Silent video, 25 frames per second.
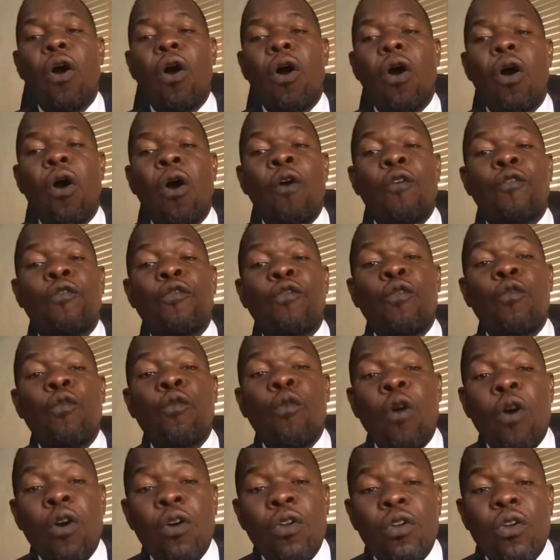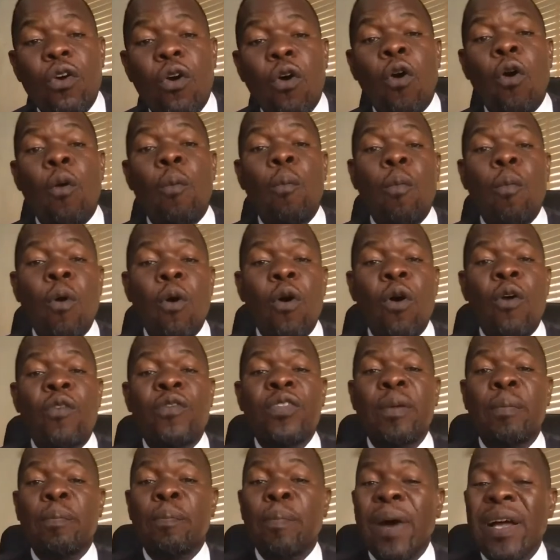of one or more of
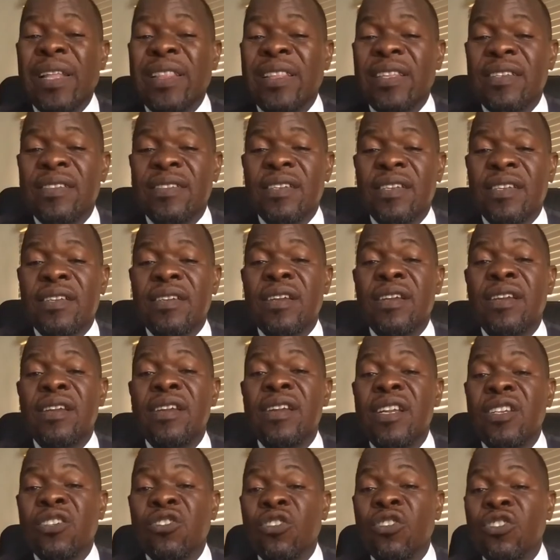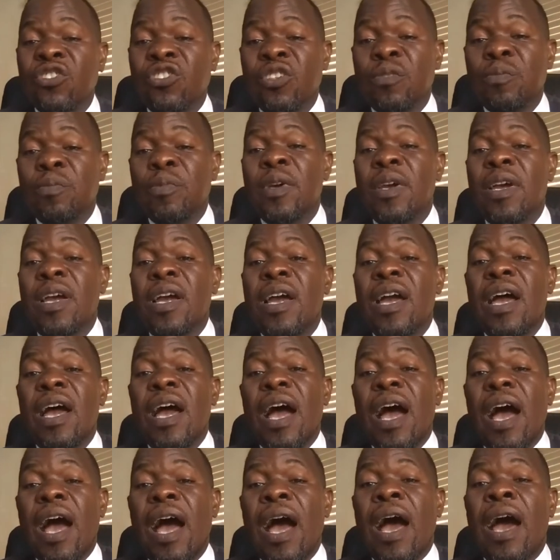the parties in the relationship
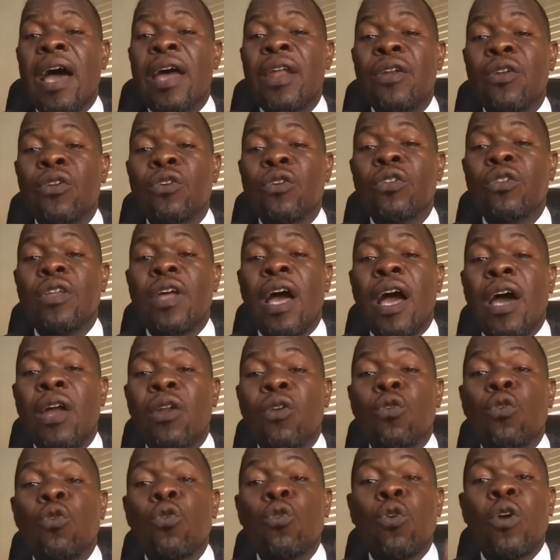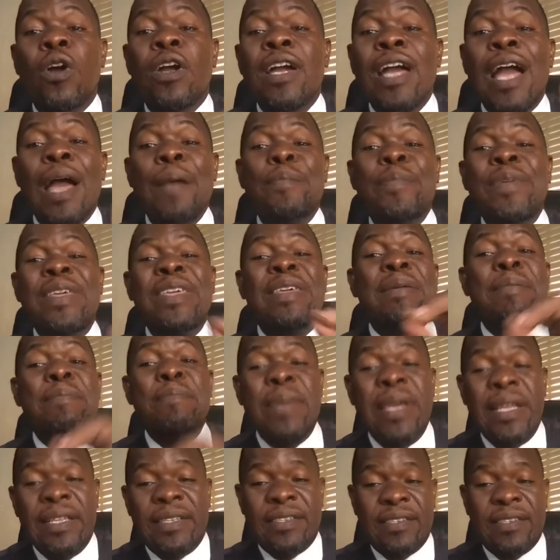are no longer being met.